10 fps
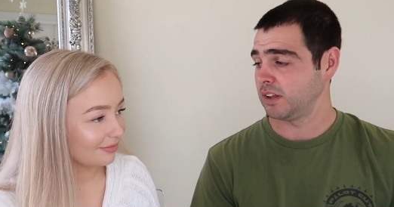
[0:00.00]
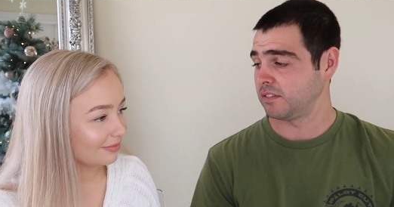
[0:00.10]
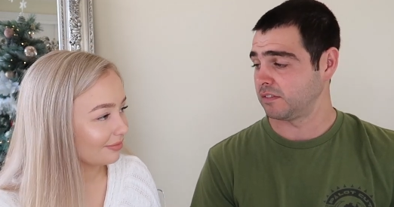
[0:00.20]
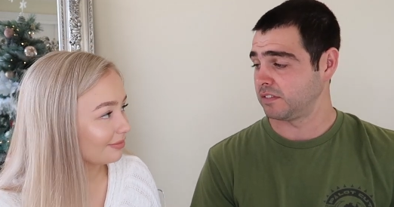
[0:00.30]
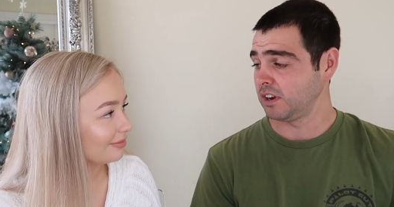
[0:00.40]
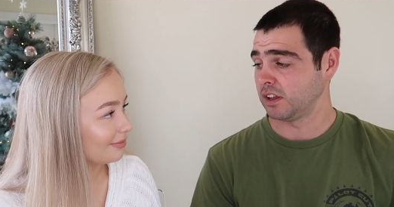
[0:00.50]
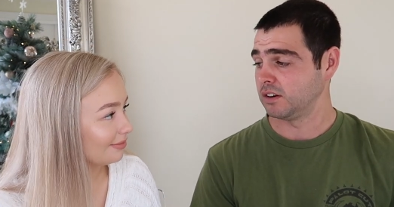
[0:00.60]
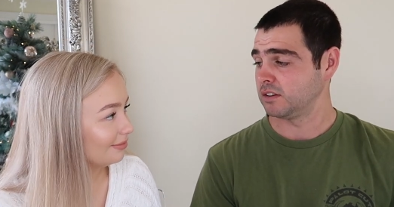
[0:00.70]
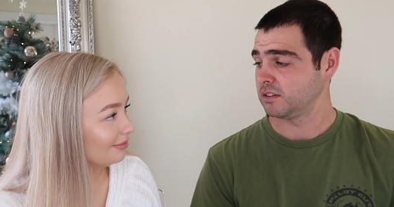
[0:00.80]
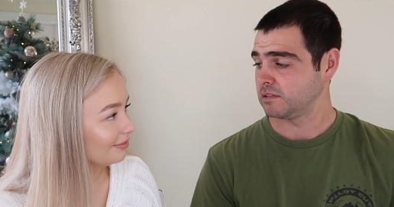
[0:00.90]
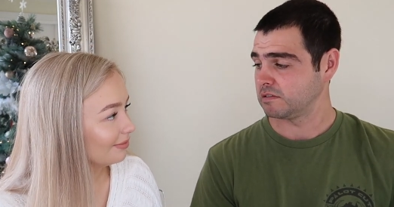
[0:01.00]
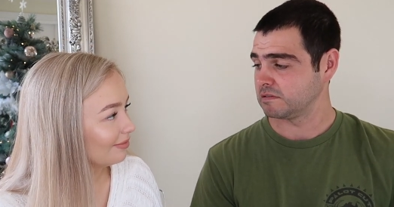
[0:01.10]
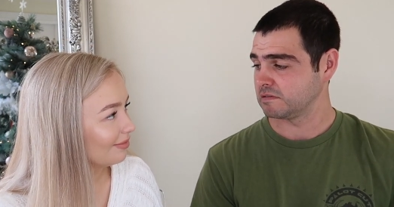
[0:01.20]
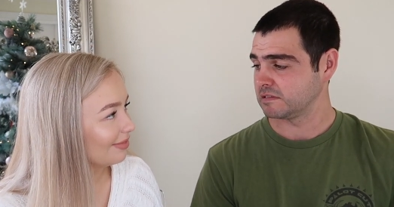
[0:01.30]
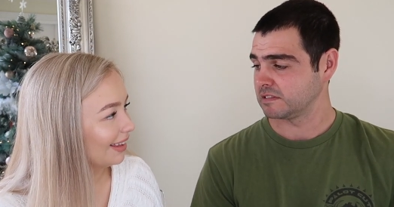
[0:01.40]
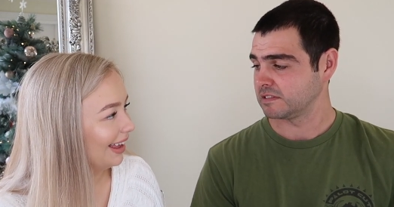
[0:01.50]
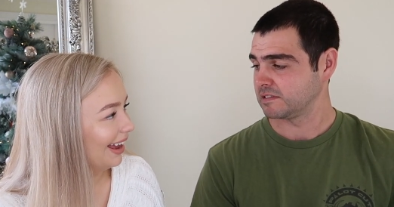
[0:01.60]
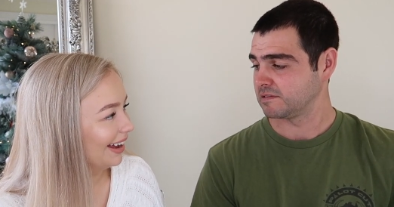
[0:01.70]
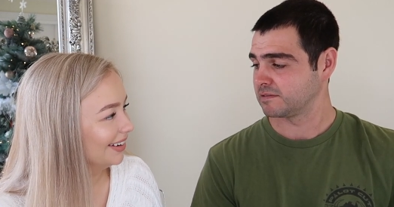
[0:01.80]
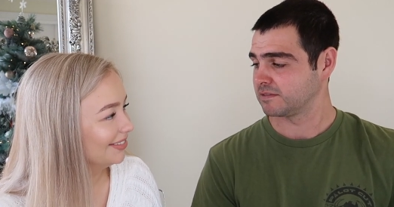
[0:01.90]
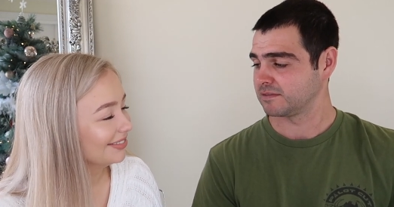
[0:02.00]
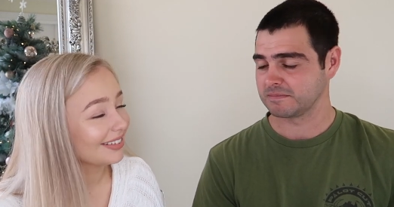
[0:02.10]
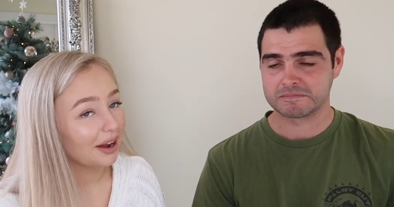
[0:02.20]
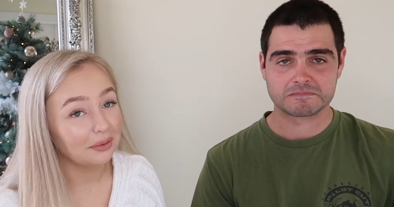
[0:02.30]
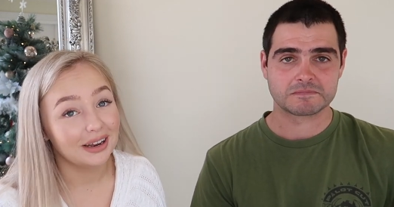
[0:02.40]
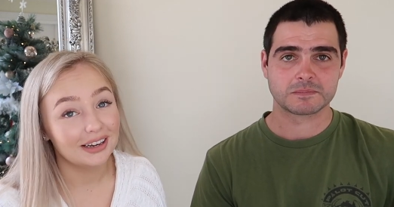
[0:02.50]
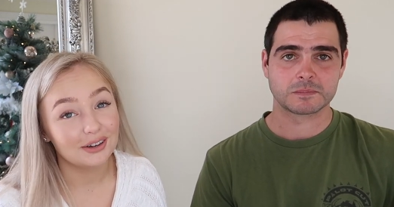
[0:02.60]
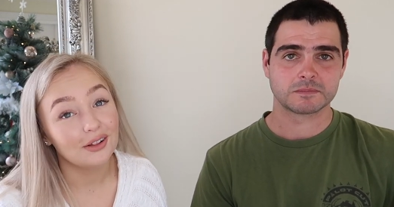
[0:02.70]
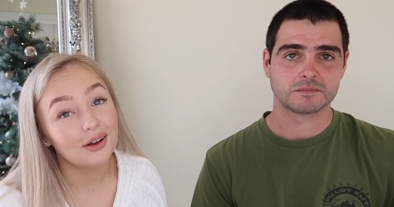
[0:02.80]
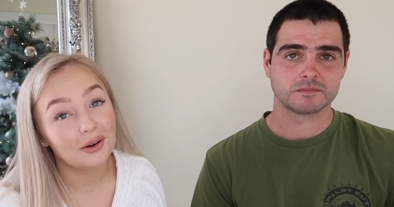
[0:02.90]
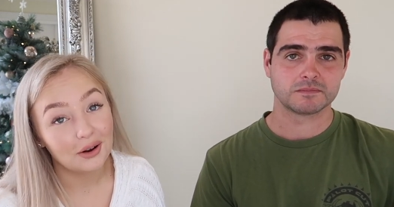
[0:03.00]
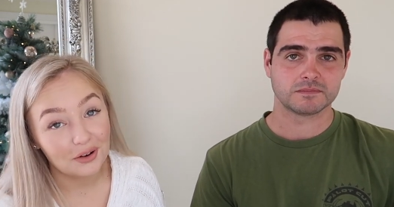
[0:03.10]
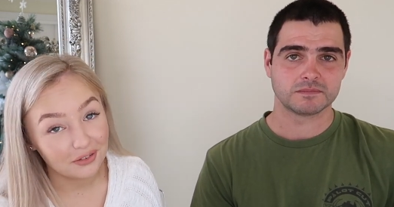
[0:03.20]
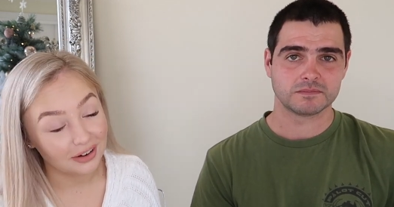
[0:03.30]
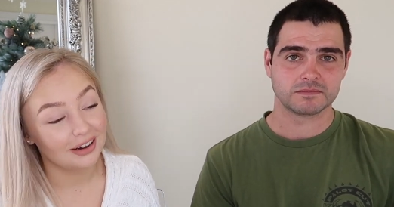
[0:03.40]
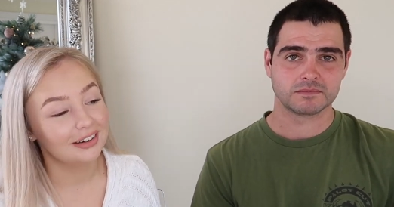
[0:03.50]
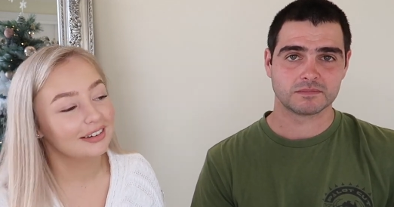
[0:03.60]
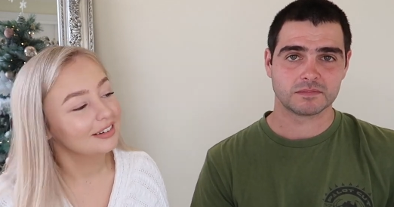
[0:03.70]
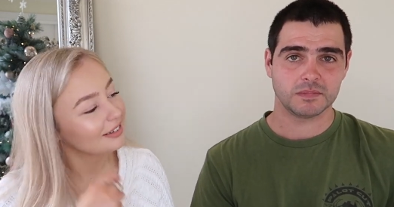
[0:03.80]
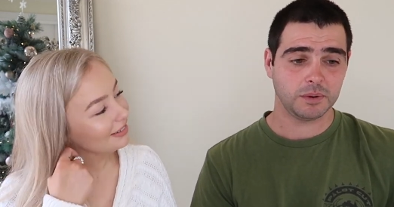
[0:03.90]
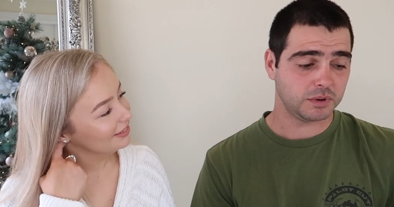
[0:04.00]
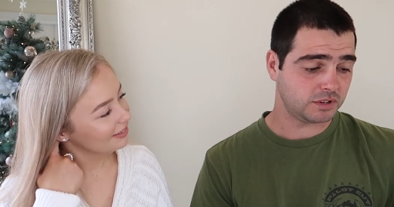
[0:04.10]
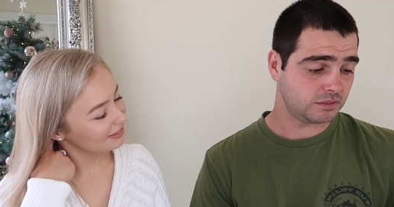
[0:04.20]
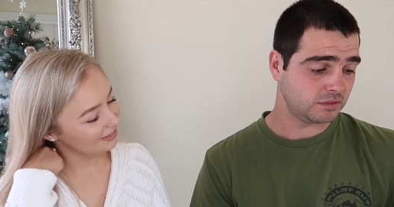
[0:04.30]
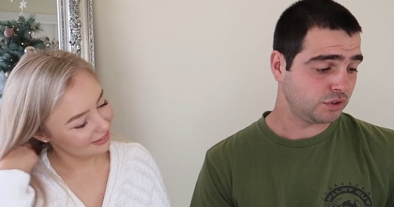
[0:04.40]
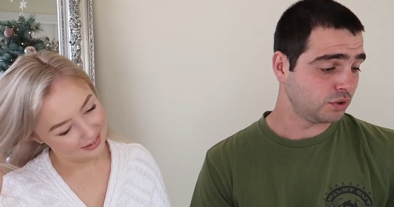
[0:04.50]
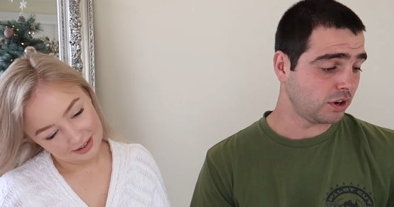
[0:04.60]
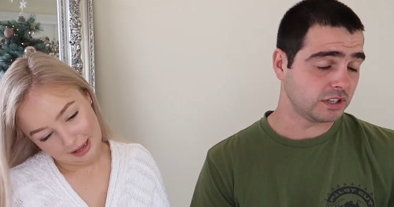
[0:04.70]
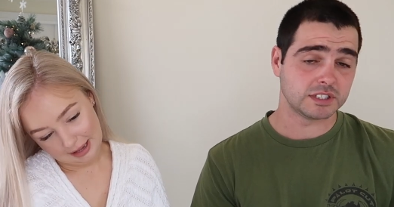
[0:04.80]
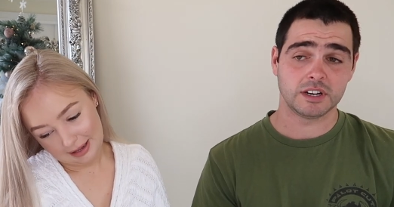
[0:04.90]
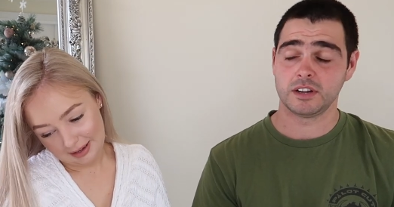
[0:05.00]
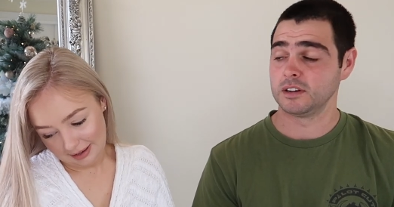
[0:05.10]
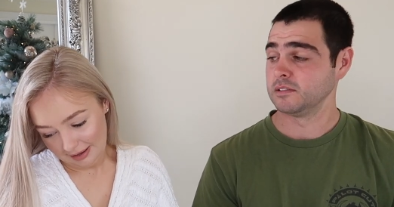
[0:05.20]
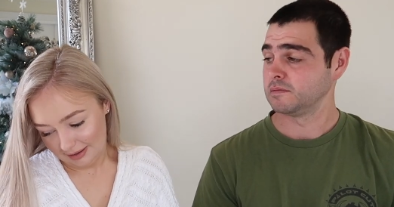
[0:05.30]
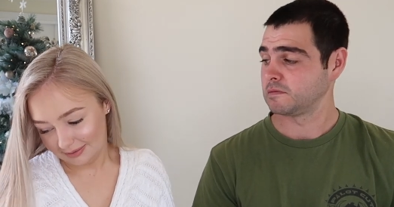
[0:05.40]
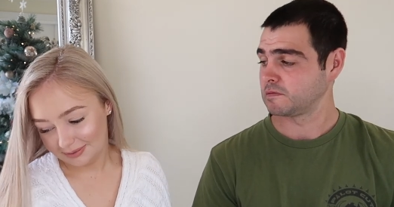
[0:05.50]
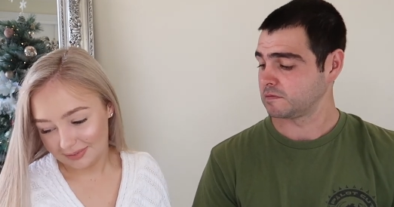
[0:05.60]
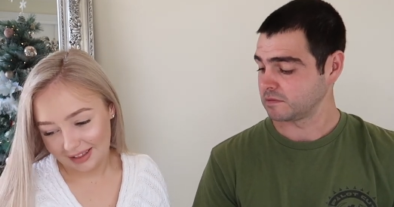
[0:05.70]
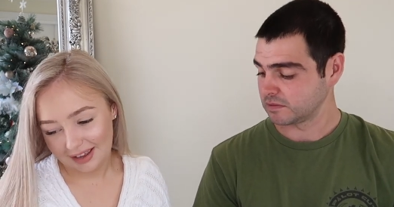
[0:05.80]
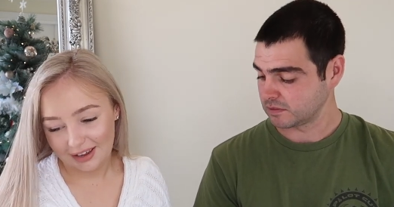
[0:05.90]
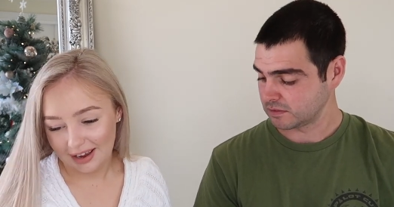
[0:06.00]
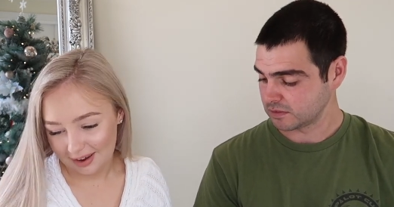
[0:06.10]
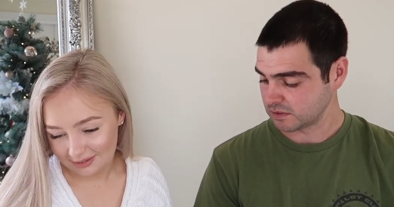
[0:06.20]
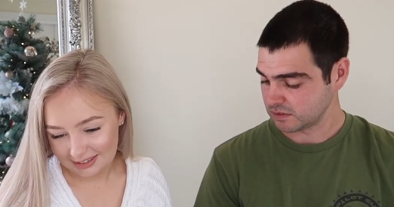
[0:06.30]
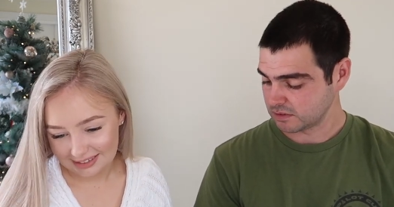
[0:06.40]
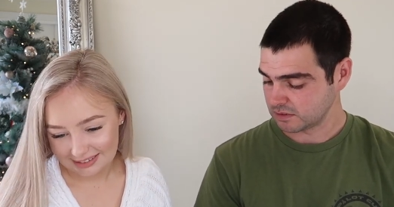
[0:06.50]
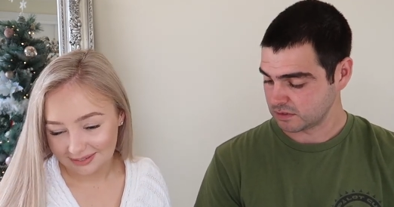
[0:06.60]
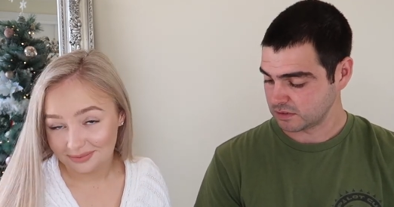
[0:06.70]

Speaker 1: even fill it.
Speaker 2: Yeah. I went $1 over.
Speaker 1: I went $2 under.
Speaker 2: There you have it.